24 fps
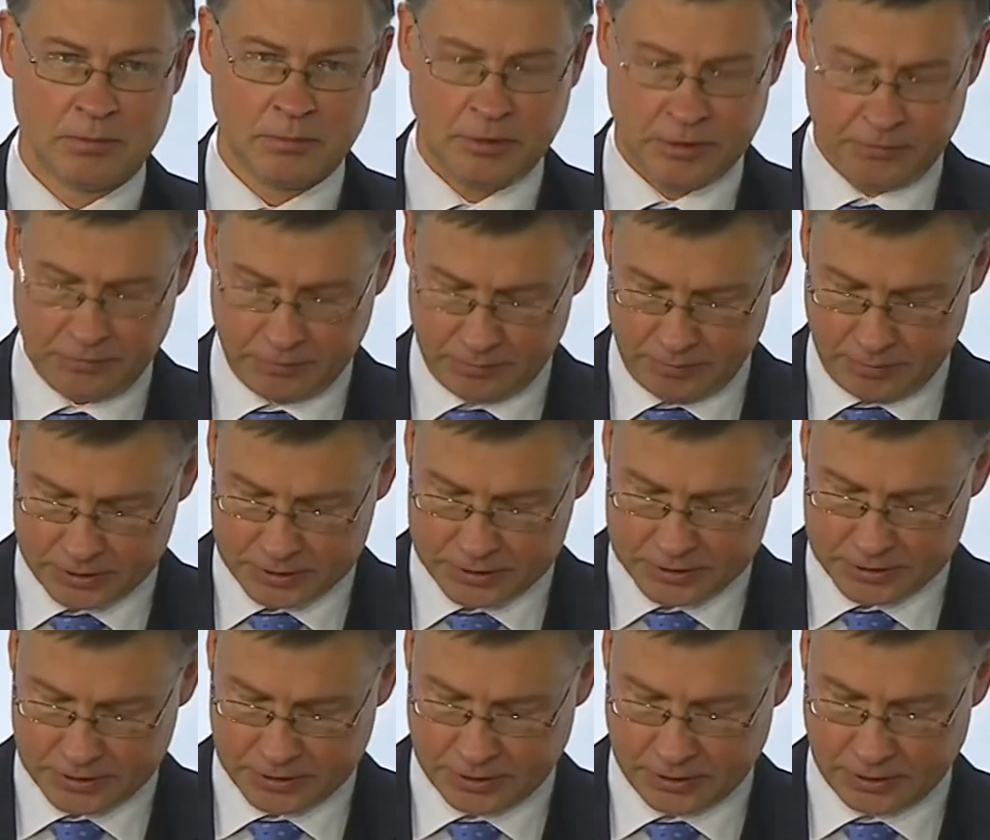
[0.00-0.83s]
but we
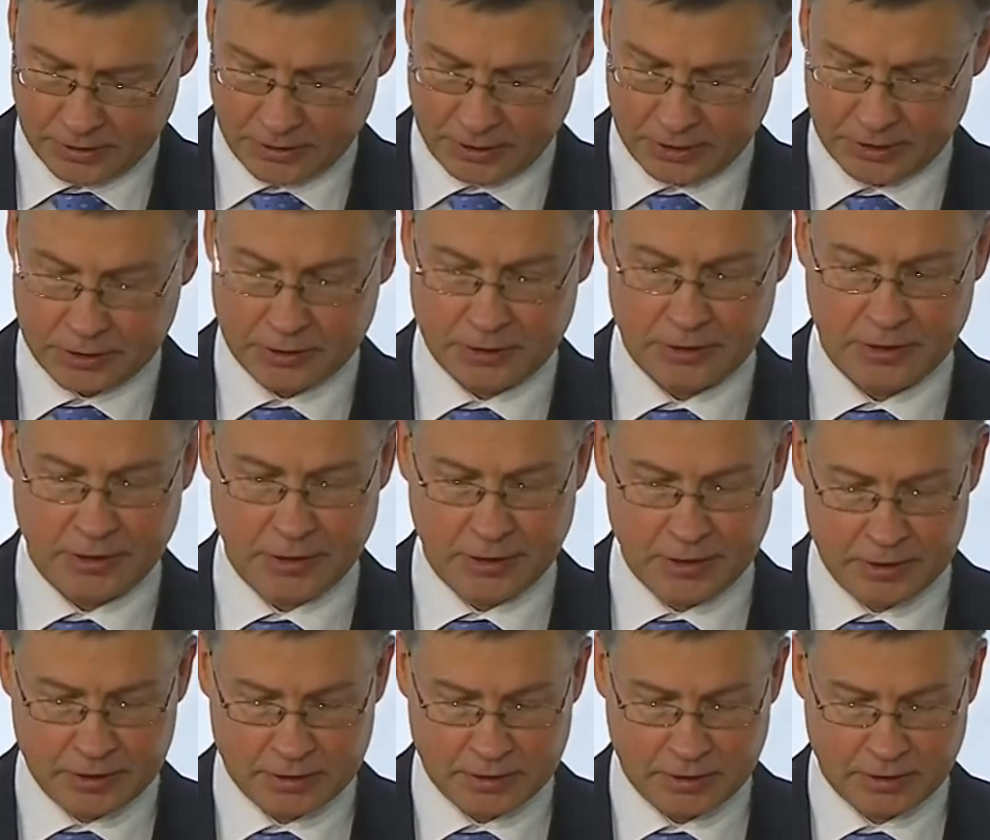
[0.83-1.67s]
must uh, get it
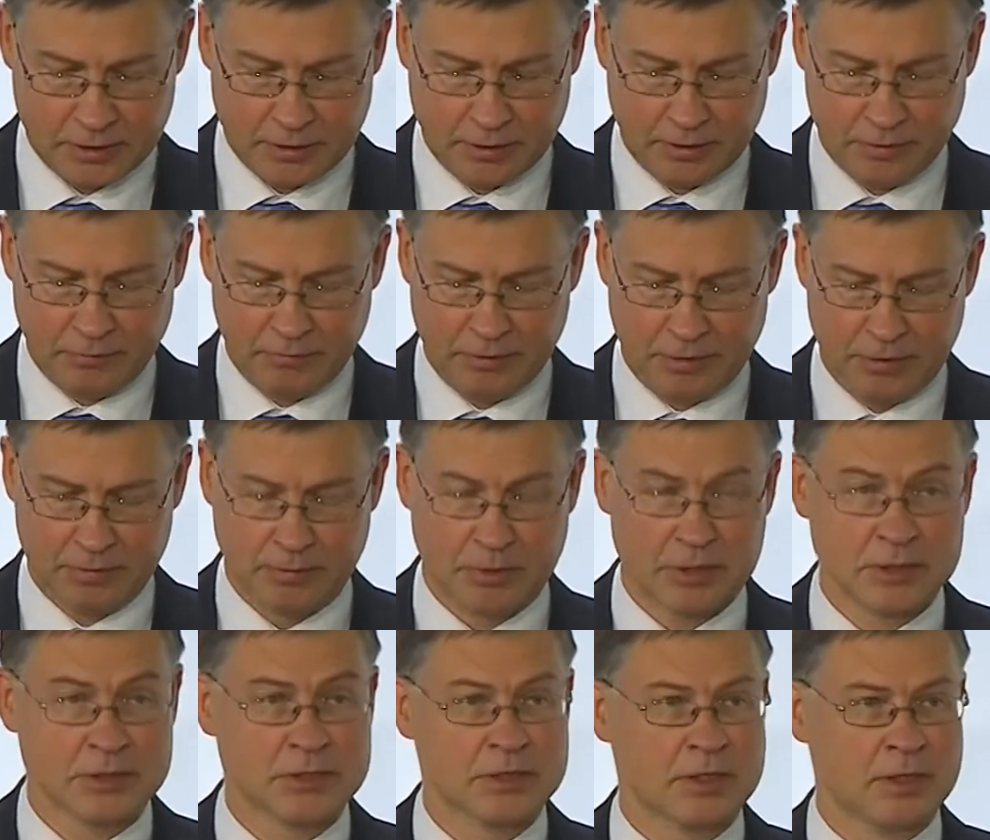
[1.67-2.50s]
right, uh, we
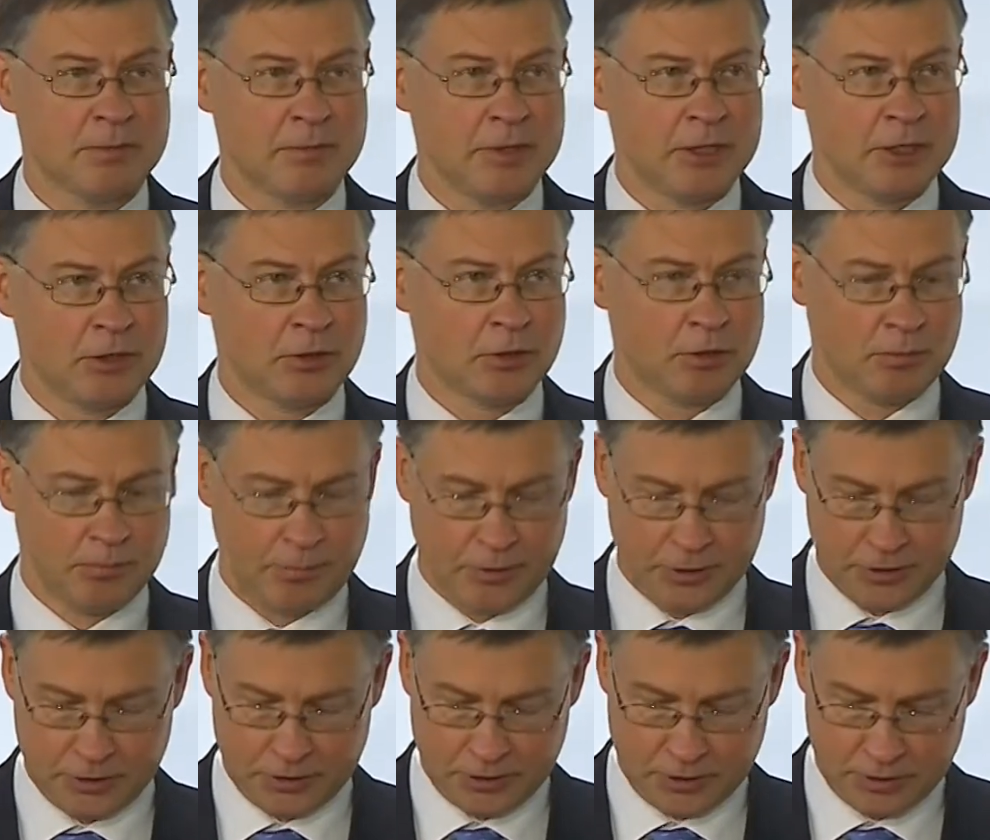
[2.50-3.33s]
must remain
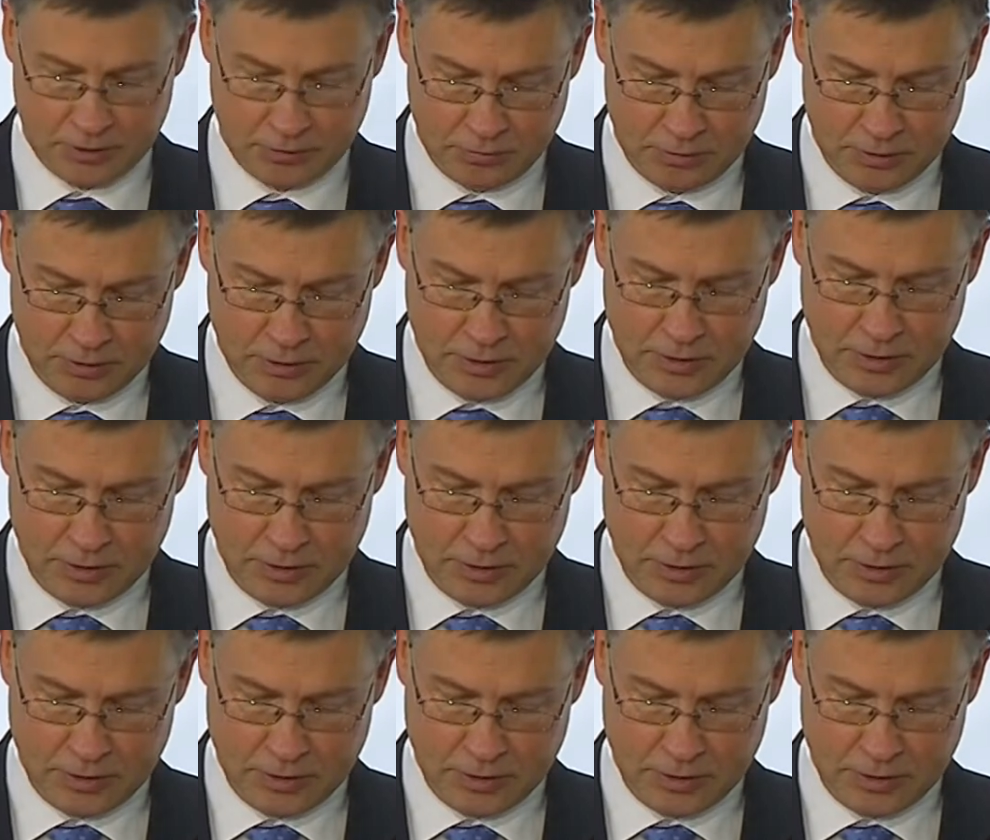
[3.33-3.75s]
competitive